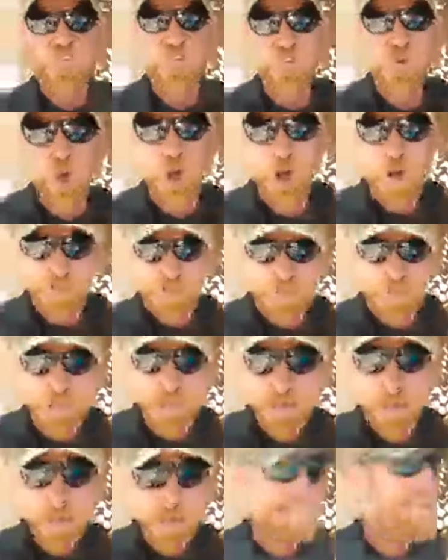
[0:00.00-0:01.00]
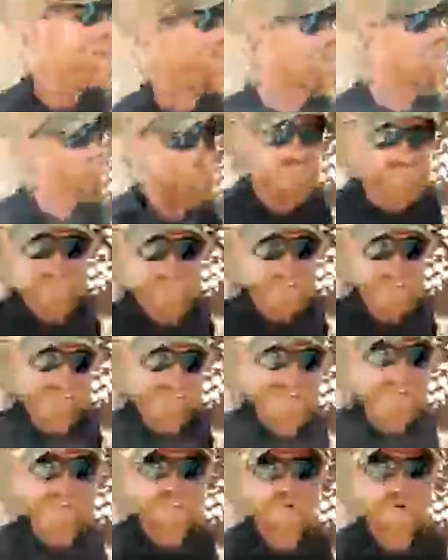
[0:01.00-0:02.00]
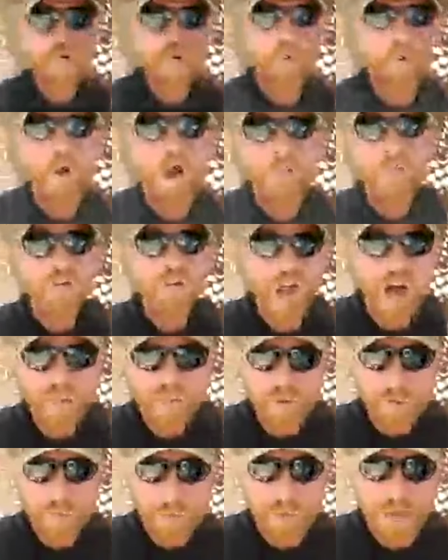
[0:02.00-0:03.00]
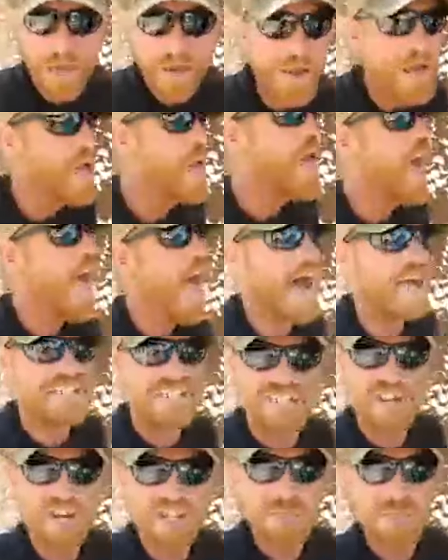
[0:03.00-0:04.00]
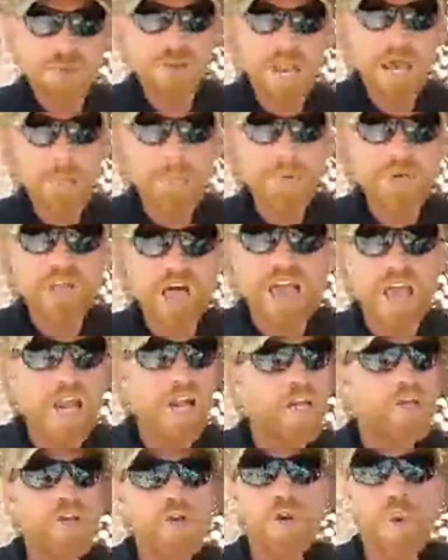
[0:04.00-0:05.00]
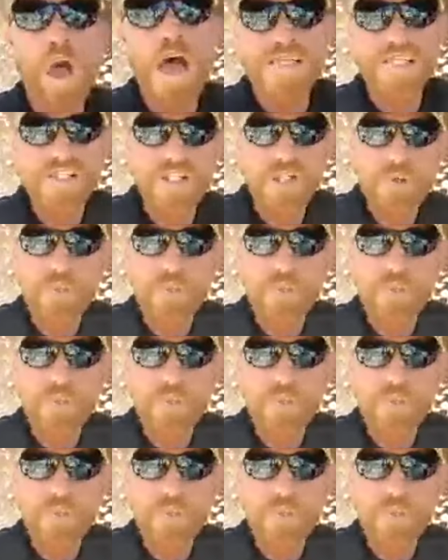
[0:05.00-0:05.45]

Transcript: for the Cartels, the Citizens for Corrupt Government has just manipulated a U.S.